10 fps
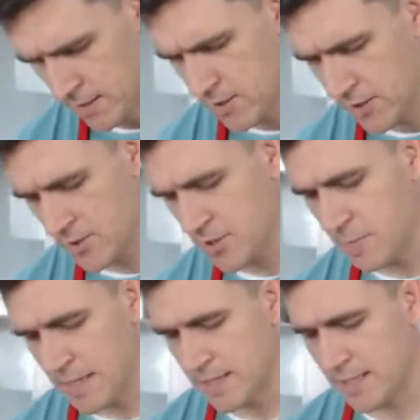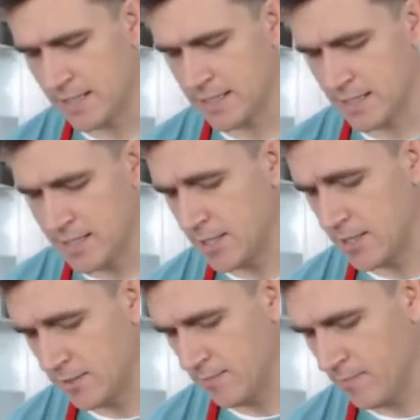So this is basically
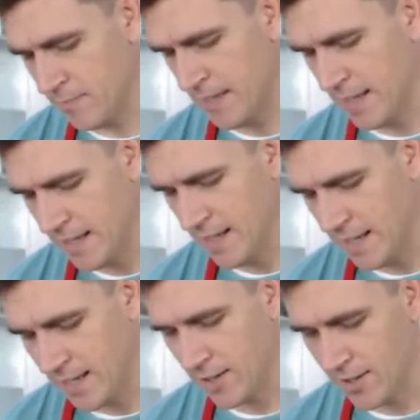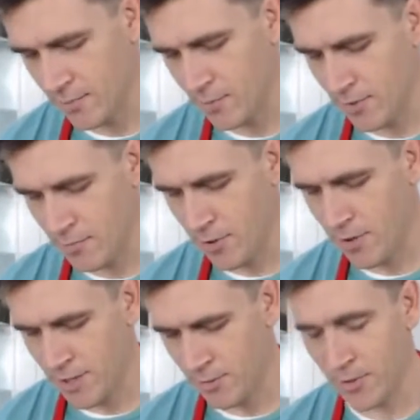tzatziki. And with
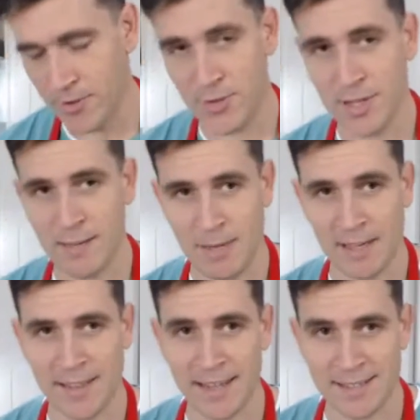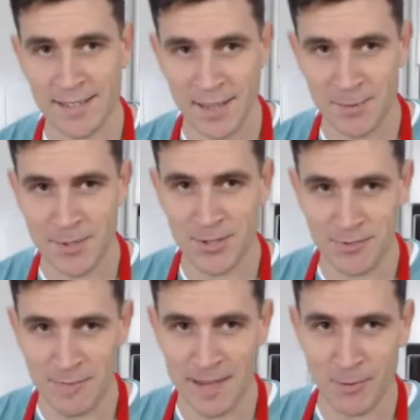Maria, with a surname like that, I'm sure
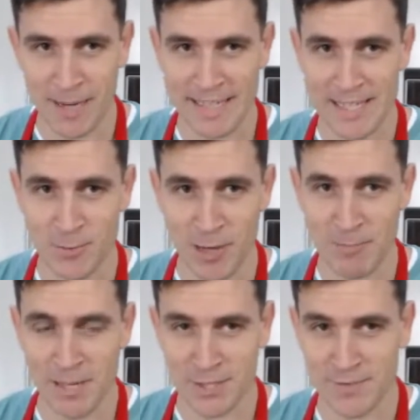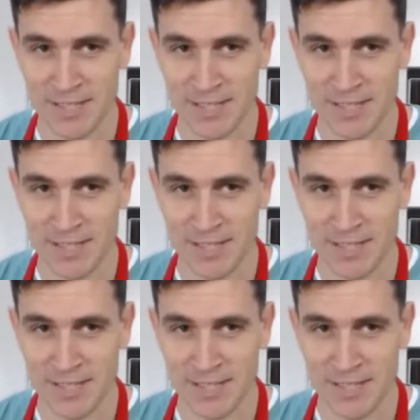you've made at least one batch of